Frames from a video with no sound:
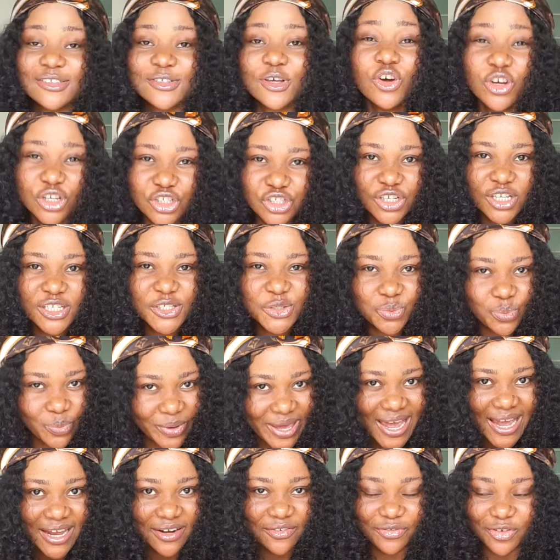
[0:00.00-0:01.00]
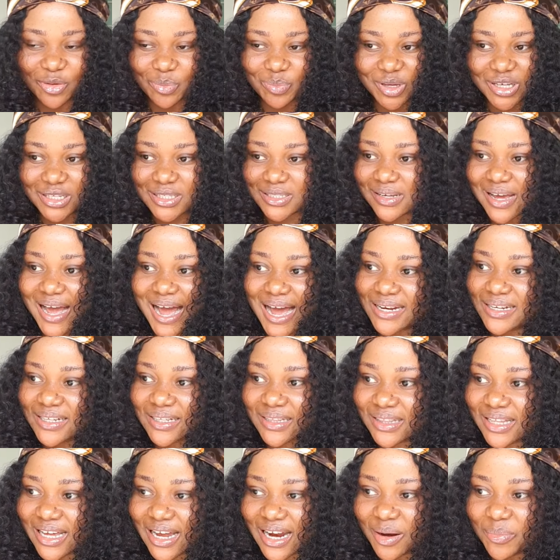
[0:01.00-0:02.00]
So it's just weird for me to add
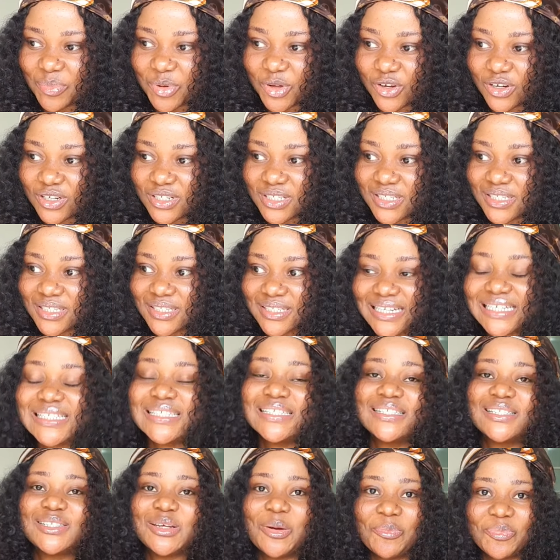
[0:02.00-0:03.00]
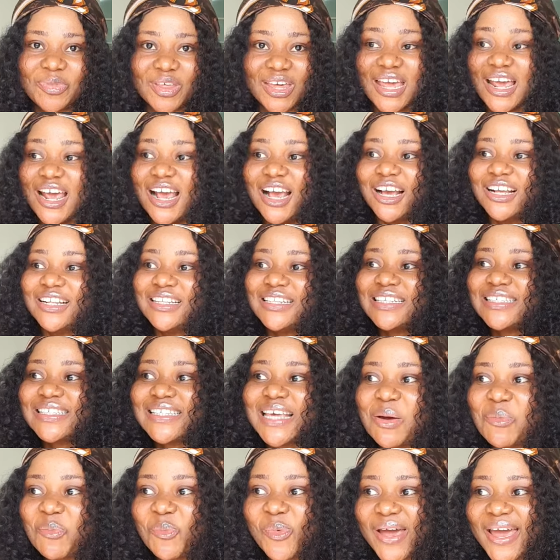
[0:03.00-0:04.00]
it there because this is something, the
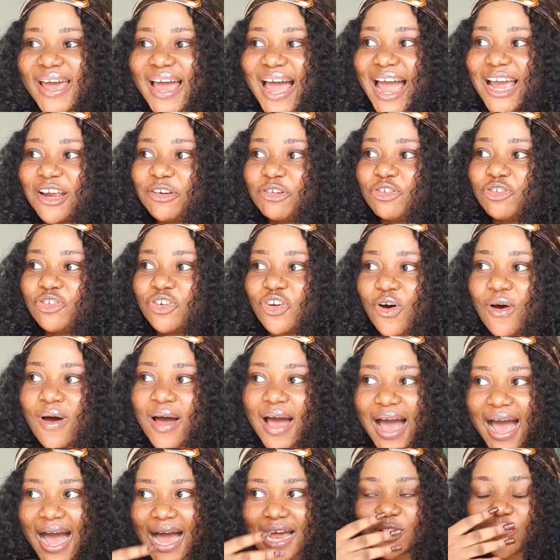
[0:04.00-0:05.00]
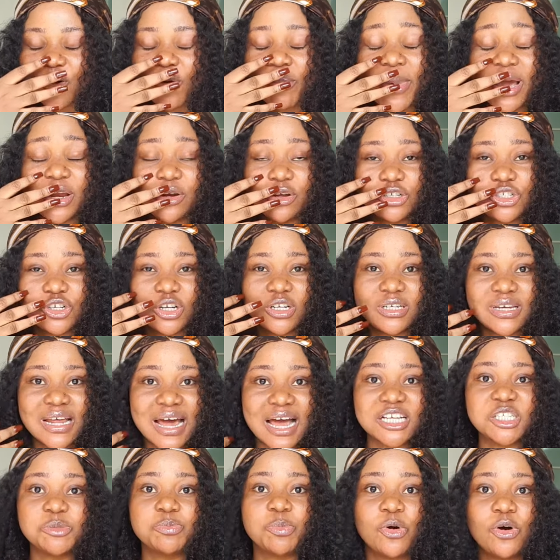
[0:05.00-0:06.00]
same way I do not add on my Notion
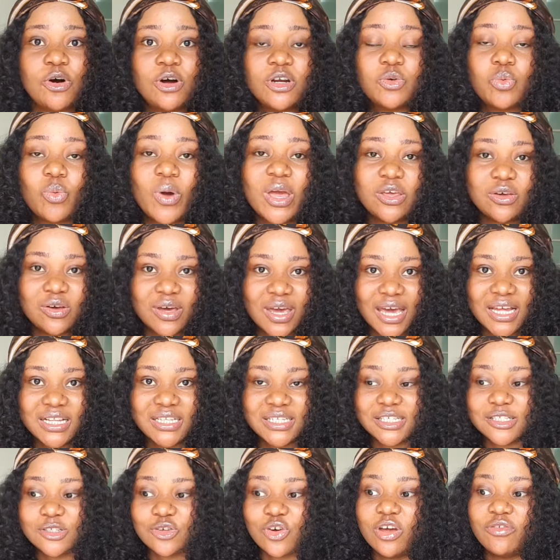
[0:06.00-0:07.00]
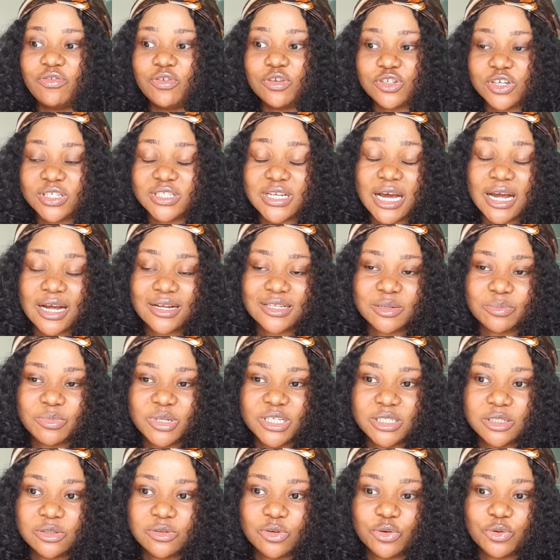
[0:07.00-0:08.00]
dashboard. When you get it, or if you join the
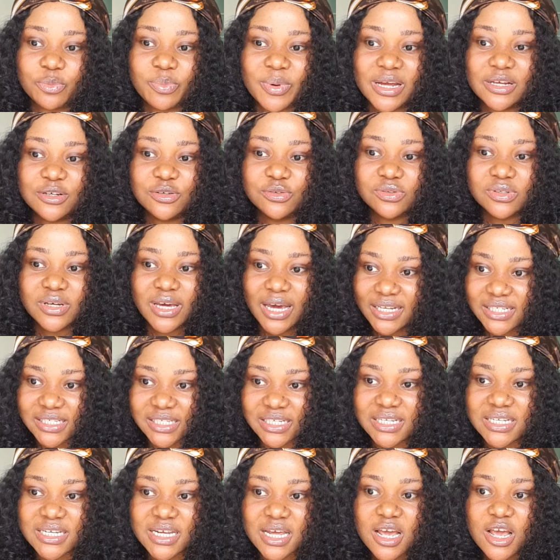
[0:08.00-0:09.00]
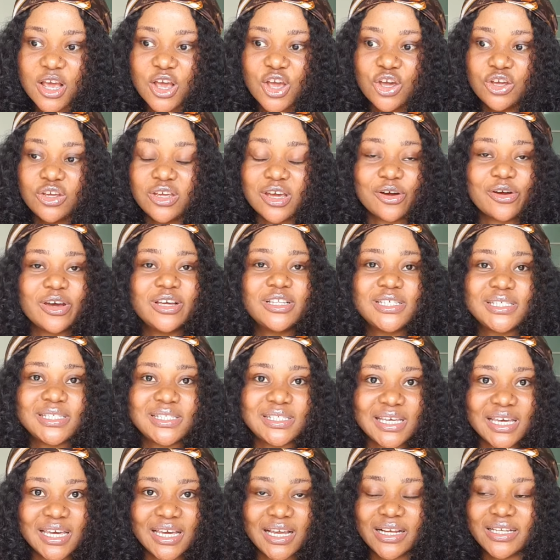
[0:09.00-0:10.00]
accountability group and you get it, you're going to
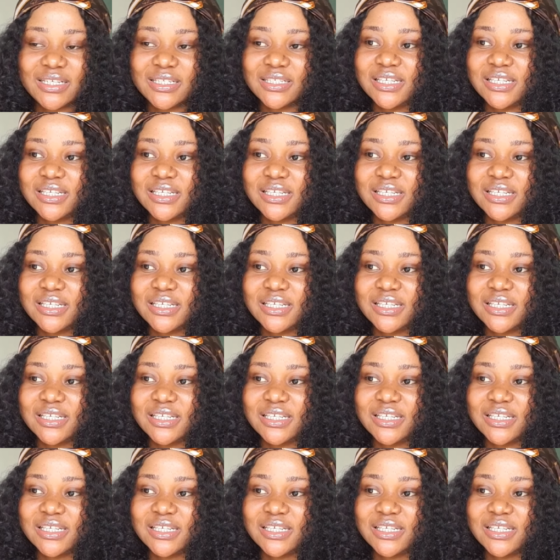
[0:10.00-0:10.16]
see it.